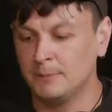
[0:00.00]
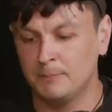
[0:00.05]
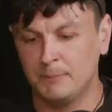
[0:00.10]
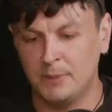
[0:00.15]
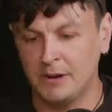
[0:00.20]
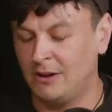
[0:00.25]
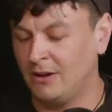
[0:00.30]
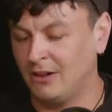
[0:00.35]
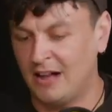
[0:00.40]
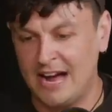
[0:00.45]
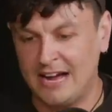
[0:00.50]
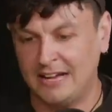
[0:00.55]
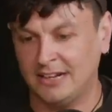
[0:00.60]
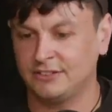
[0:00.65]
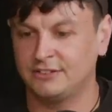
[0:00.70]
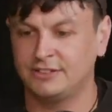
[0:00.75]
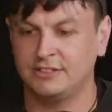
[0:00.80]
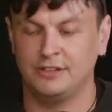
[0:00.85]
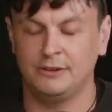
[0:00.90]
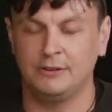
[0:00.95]
Bill
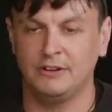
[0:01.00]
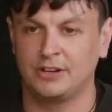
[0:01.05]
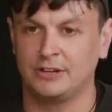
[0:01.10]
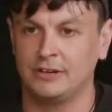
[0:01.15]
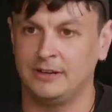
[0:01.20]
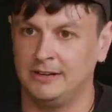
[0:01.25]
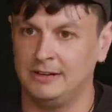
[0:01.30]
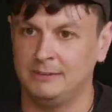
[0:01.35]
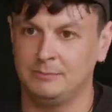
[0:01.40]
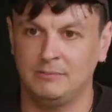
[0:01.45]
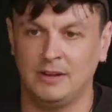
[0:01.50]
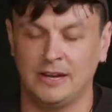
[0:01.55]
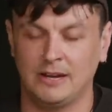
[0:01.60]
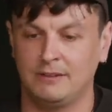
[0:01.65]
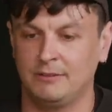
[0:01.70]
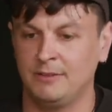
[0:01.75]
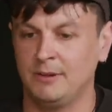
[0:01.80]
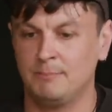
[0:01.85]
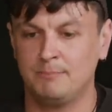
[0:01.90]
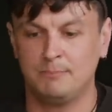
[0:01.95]
Act, you look at
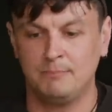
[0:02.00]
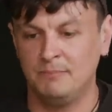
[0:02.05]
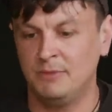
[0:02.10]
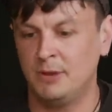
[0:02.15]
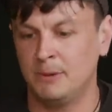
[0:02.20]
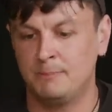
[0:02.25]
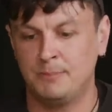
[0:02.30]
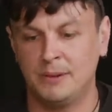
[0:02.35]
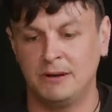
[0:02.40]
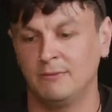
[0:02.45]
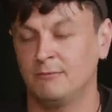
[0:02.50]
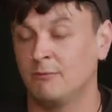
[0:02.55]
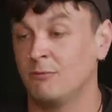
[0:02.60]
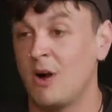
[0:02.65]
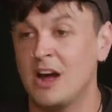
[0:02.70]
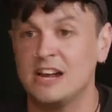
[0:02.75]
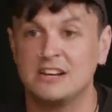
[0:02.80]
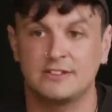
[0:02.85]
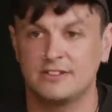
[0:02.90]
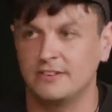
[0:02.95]
like the the Bill of
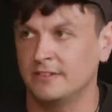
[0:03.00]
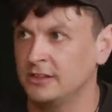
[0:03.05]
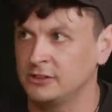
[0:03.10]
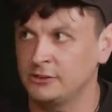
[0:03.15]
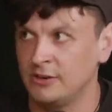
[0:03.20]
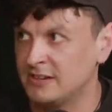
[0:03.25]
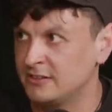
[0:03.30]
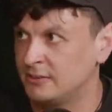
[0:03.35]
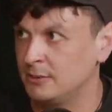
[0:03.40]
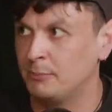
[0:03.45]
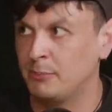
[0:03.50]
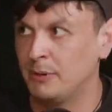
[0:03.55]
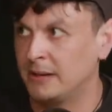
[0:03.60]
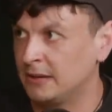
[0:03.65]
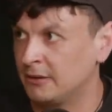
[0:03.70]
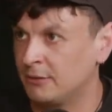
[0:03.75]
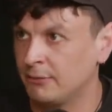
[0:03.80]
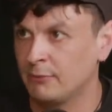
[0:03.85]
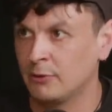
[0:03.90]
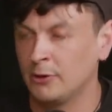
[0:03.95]
Rights that they're trying to
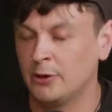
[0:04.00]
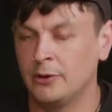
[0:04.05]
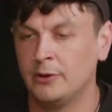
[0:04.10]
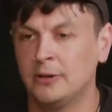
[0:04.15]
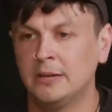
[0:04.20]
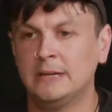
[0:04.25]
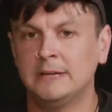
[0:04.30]
bring through,